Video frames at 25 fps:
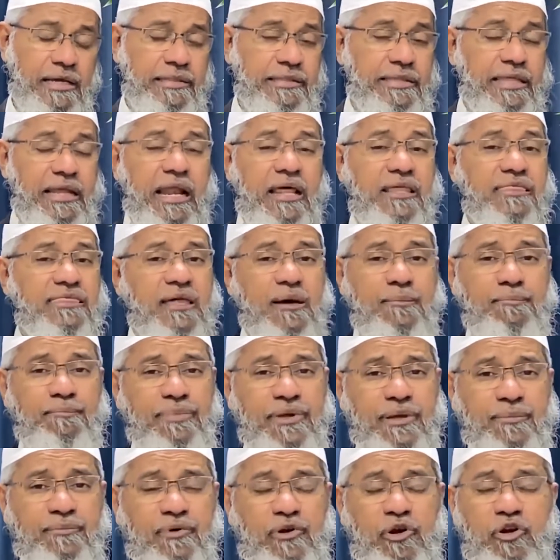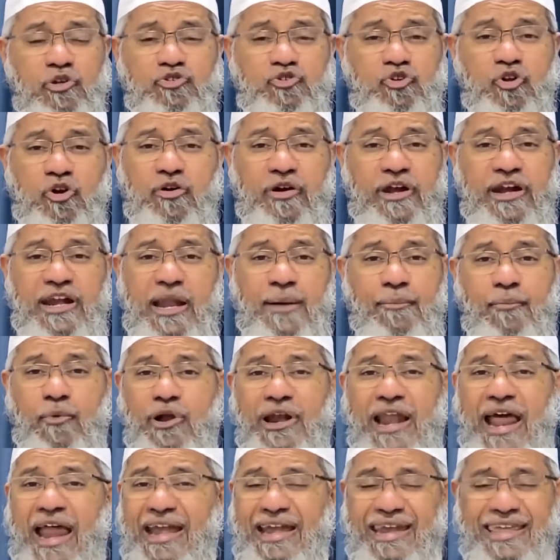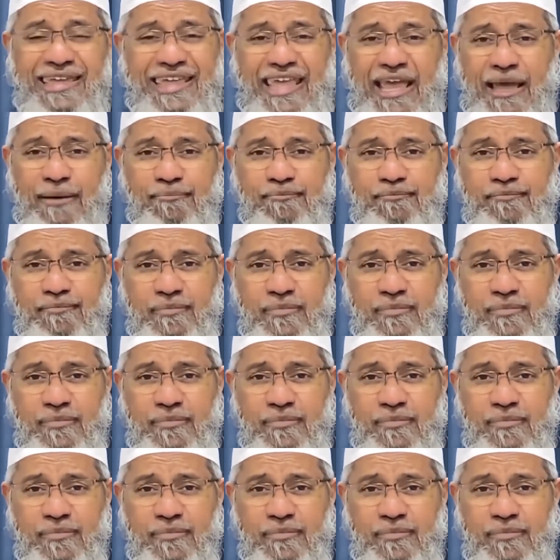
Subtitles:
There are some people whose children are born handicapped.